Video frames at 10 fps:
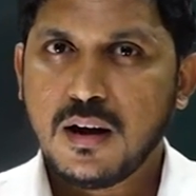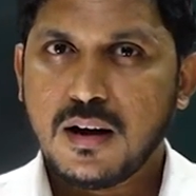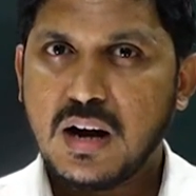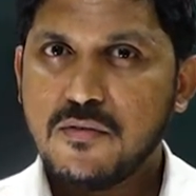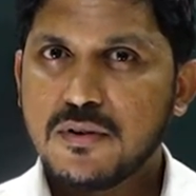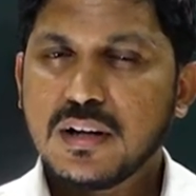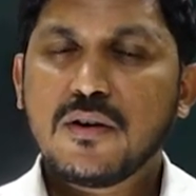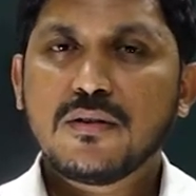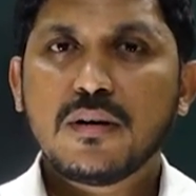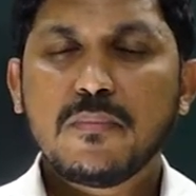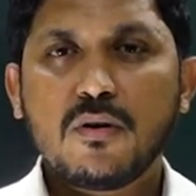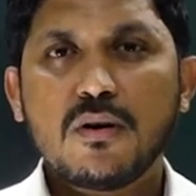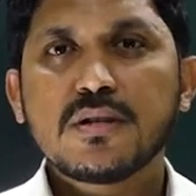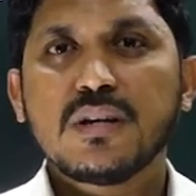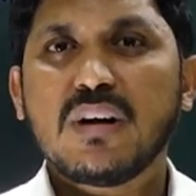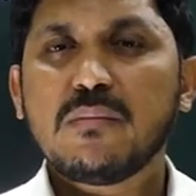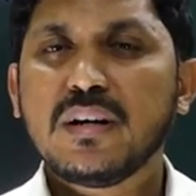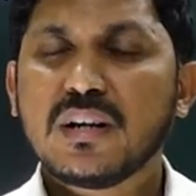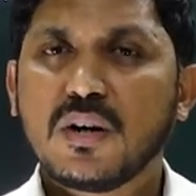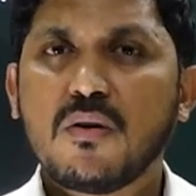I have to tell you that because
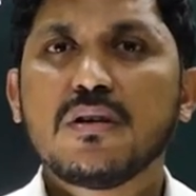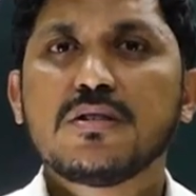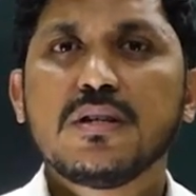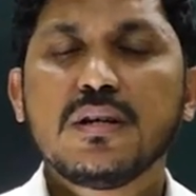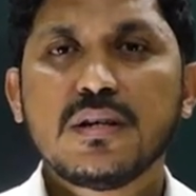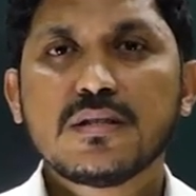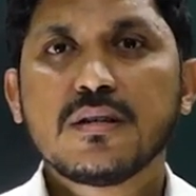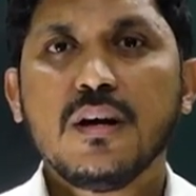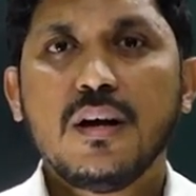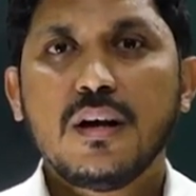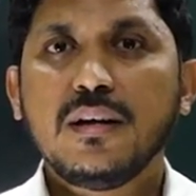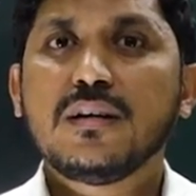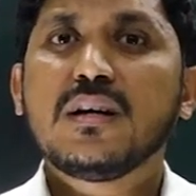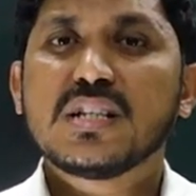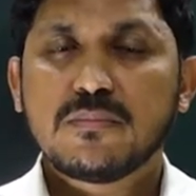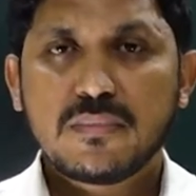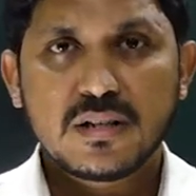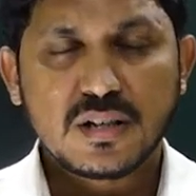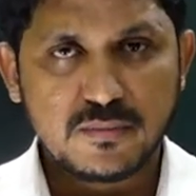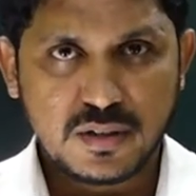environment and ecology is
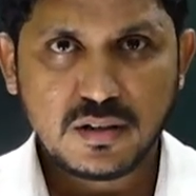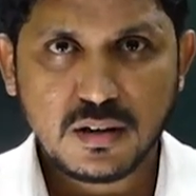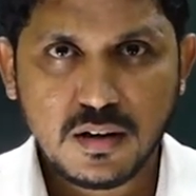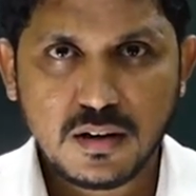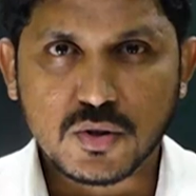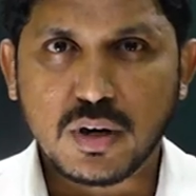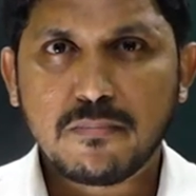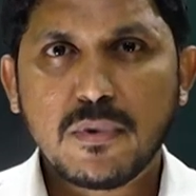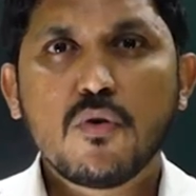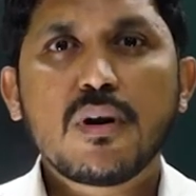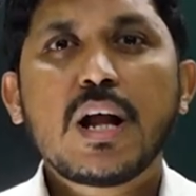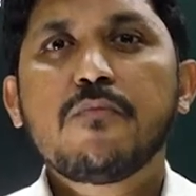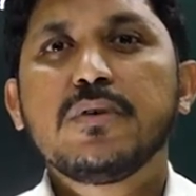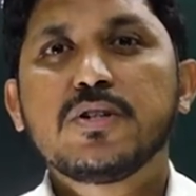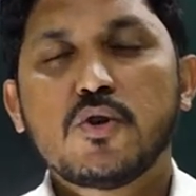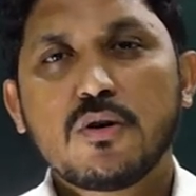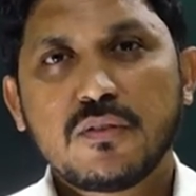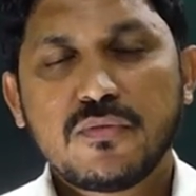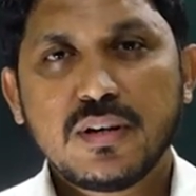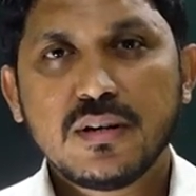interdisciplinary subject, so it may overlap with
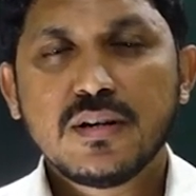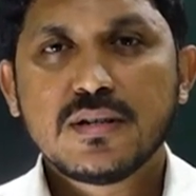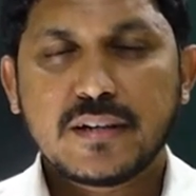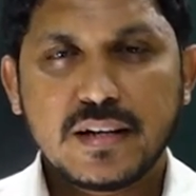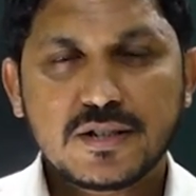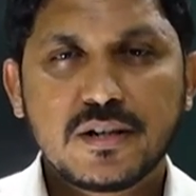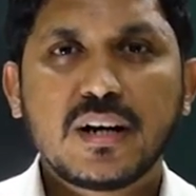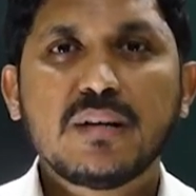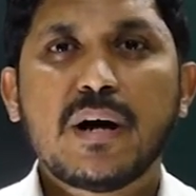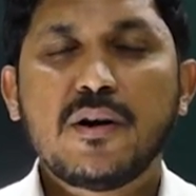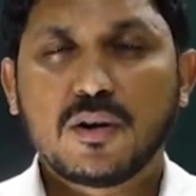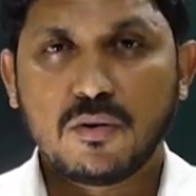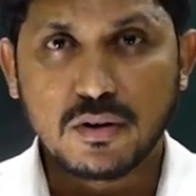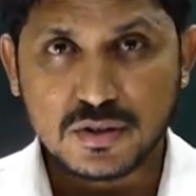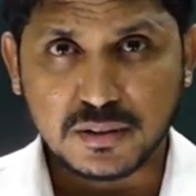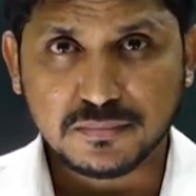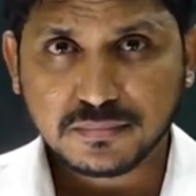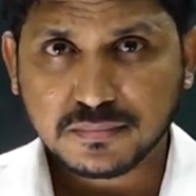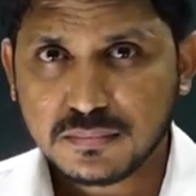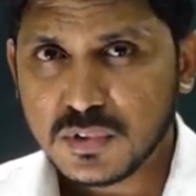geography, science tech and biotechnology.
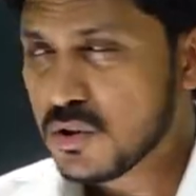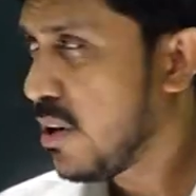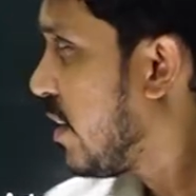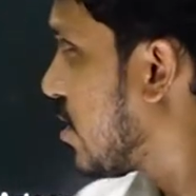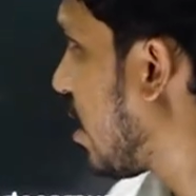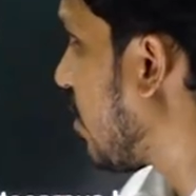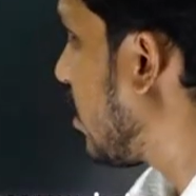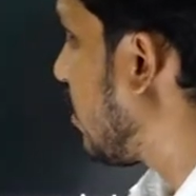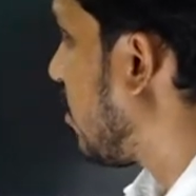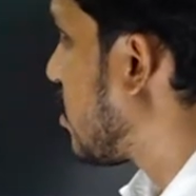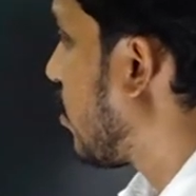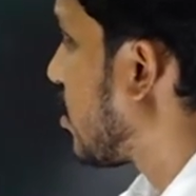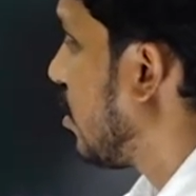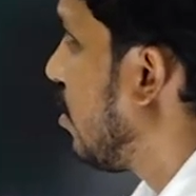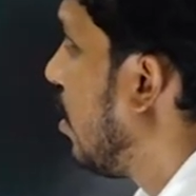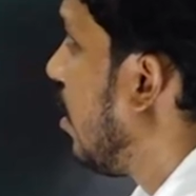So let us start with the first question.